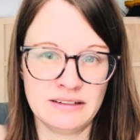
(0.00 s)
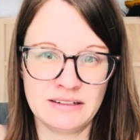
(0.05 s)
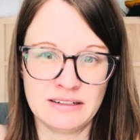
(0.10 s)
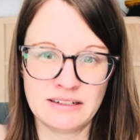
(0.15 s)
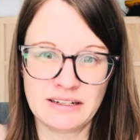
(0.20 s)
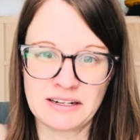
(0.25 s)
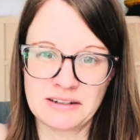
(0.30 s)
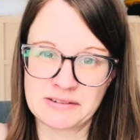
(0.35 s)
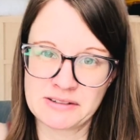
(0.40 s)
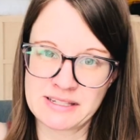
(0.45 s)

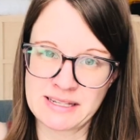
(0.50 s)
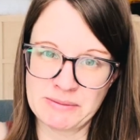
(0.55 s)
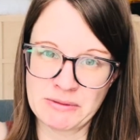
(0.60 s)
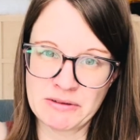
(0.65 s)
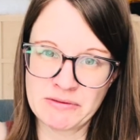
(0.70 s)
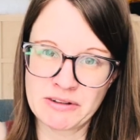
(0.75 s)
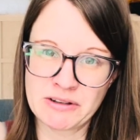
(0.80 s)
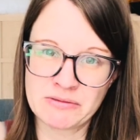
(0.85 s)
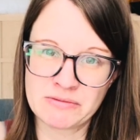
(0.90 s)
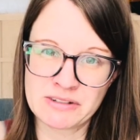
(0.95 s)
you know, some of
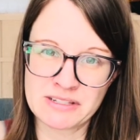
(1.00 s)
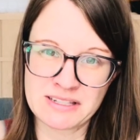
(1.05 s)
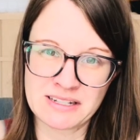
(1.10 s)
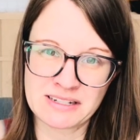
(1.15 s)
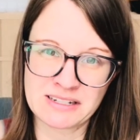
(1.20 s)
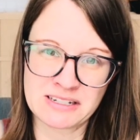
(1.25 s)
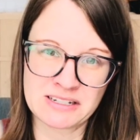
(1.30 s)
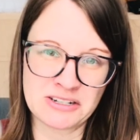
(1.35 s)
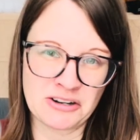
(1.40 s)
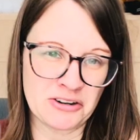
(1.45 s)
it was like
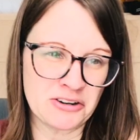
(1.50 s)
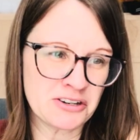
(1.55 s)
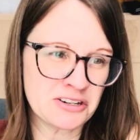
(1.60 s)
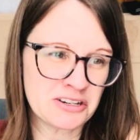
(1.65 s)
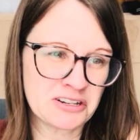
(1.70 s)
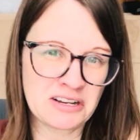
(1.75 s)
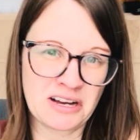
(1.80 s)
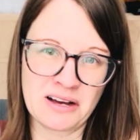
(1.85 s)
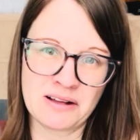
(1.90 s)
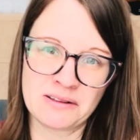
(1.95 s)
a dark
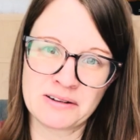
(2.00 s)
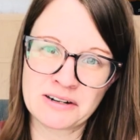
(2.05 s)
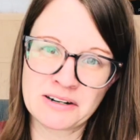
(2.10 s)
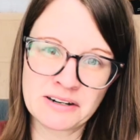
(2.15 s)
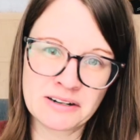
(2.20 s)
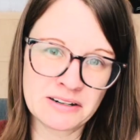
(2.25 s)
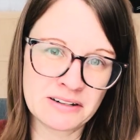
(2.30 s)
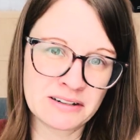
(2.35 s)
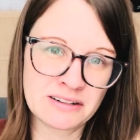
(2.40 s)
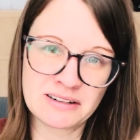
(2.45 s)

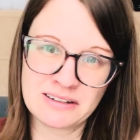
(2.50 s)
color.